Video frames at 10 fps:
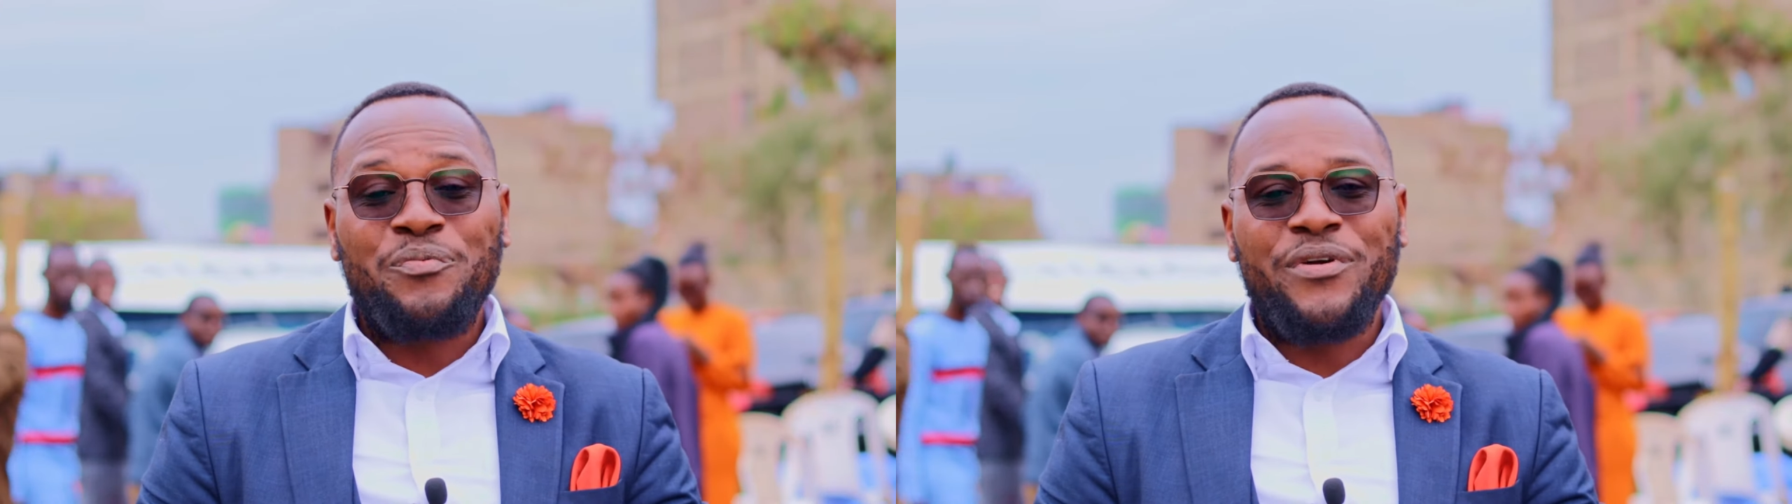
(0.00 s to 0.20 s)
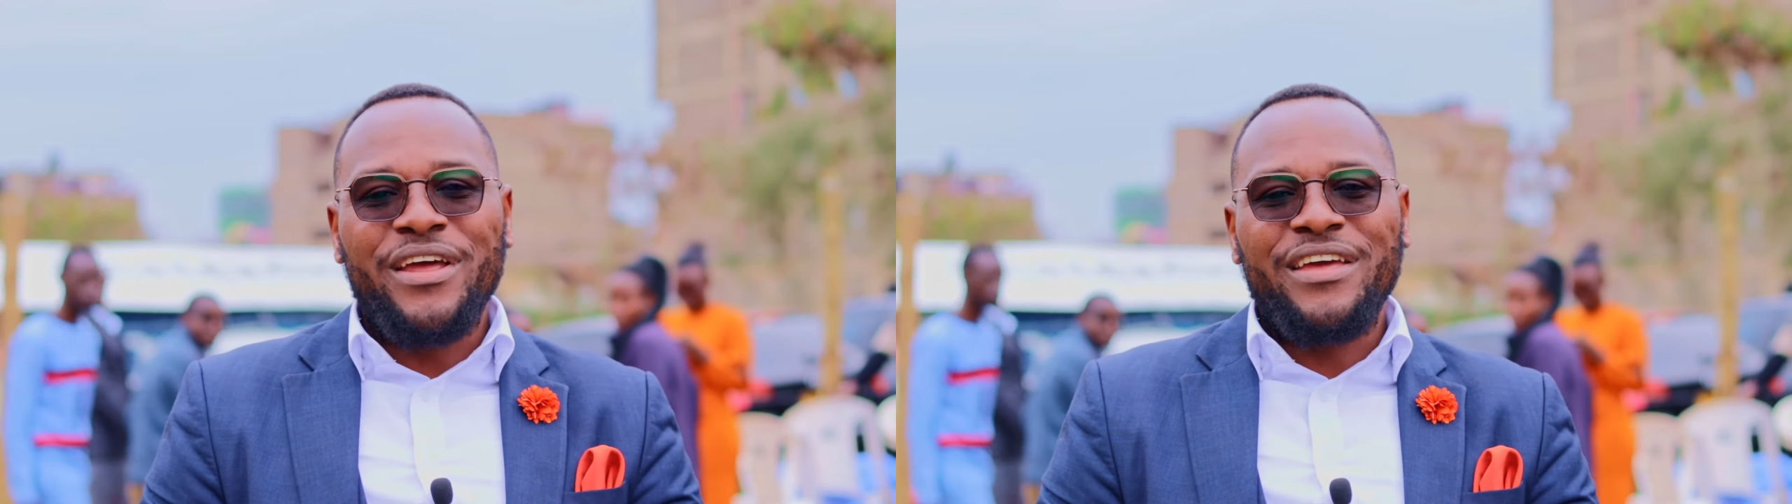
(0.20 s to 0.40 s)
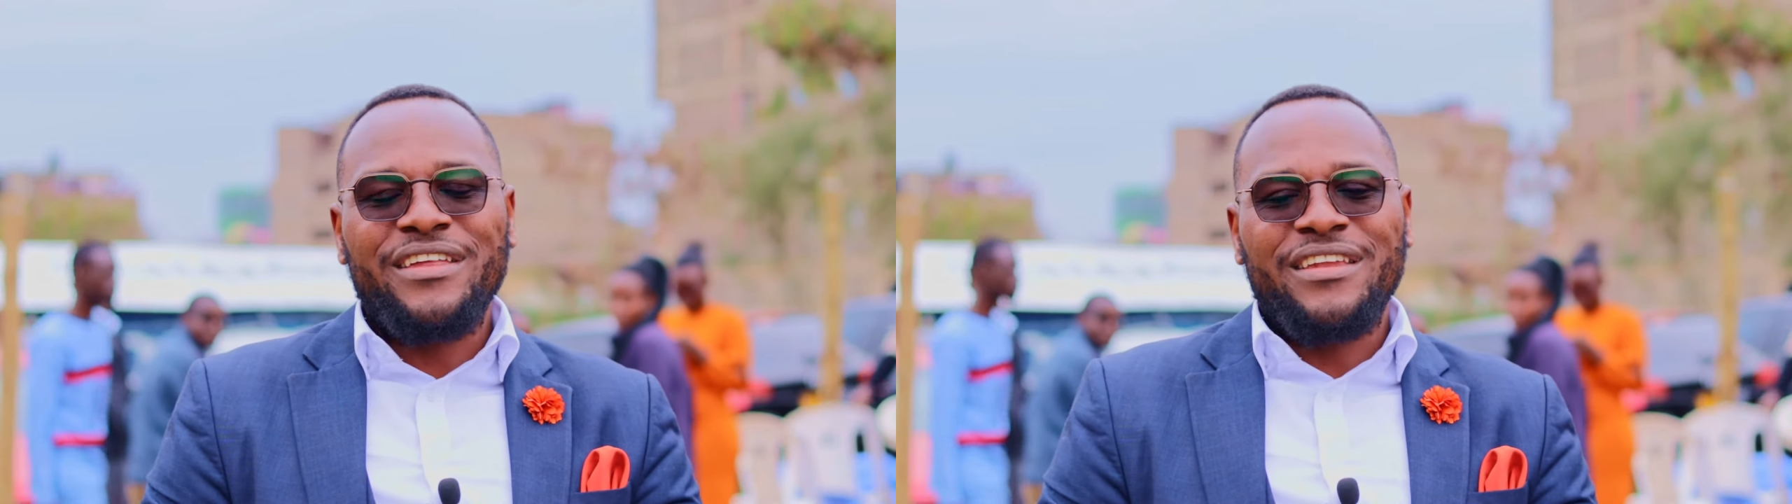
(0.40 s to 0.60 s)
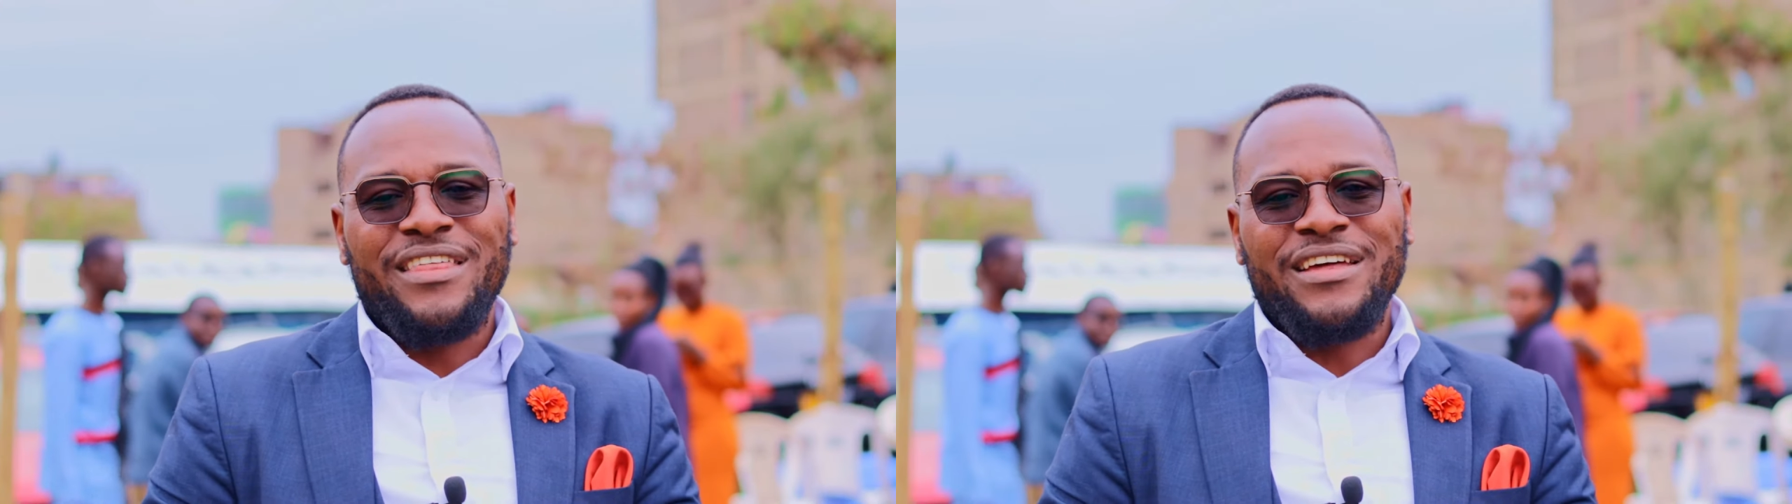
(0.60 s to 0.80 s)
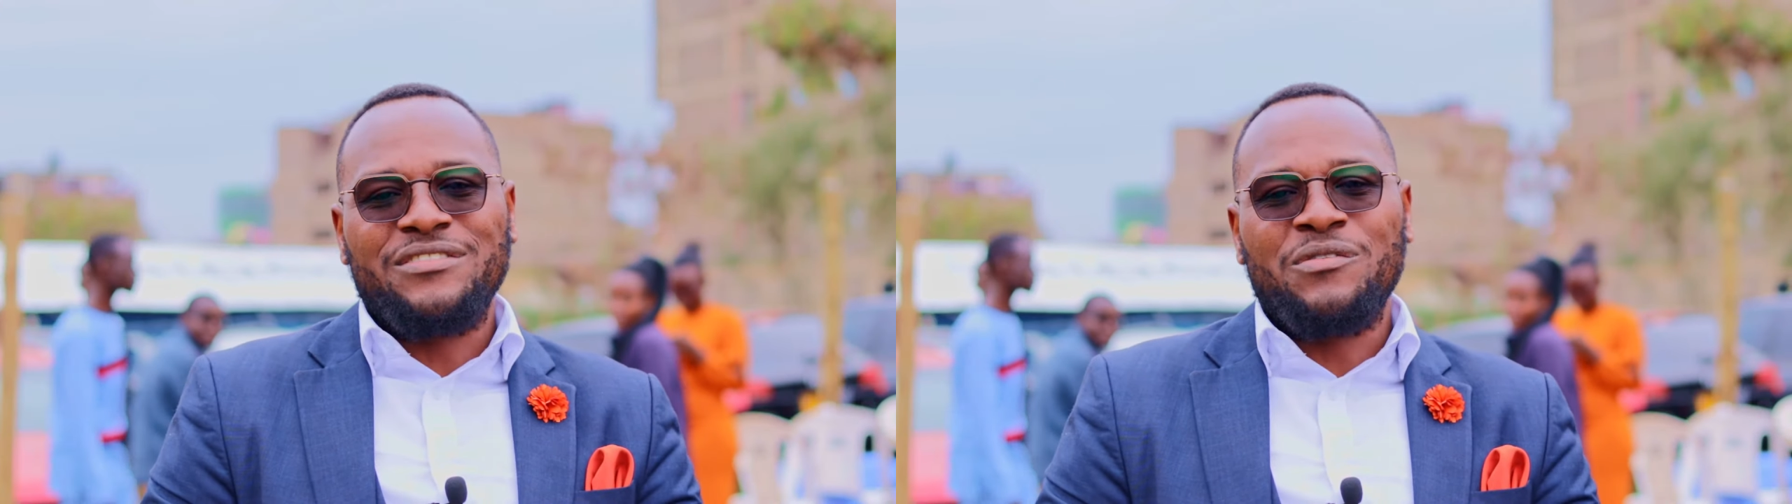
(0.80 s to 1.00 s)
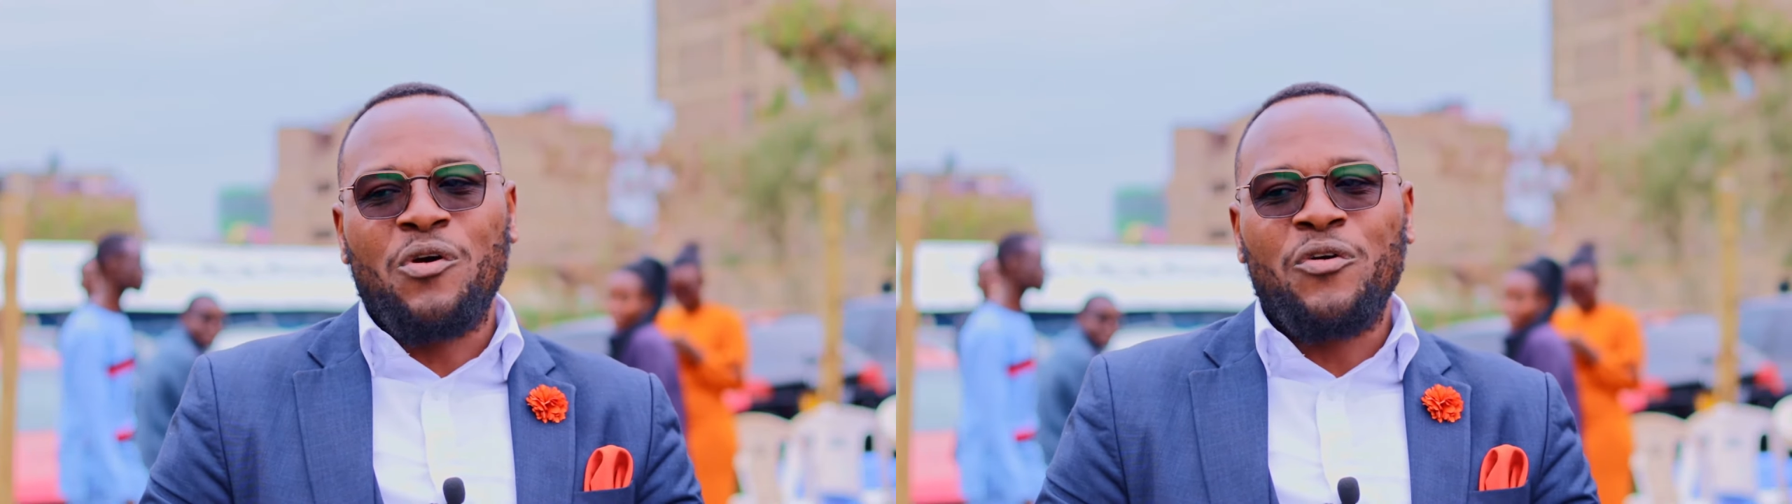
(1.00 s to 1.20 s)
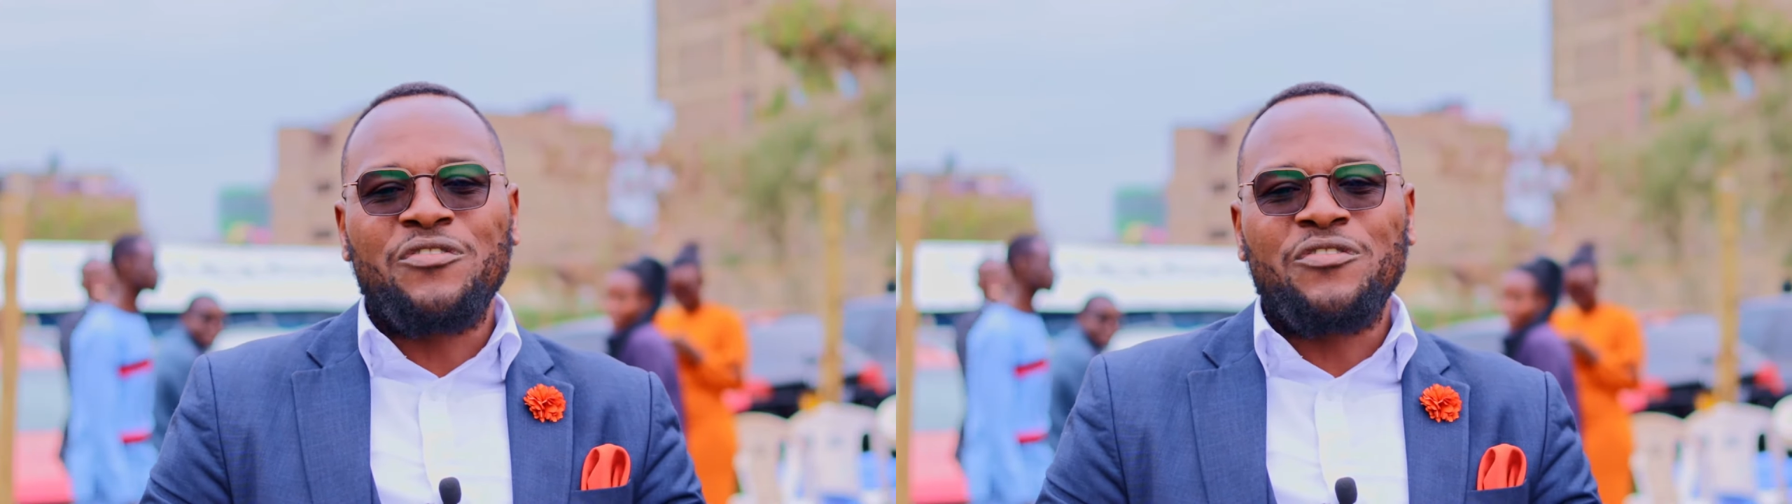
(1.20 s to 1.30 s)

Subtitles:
pray that God's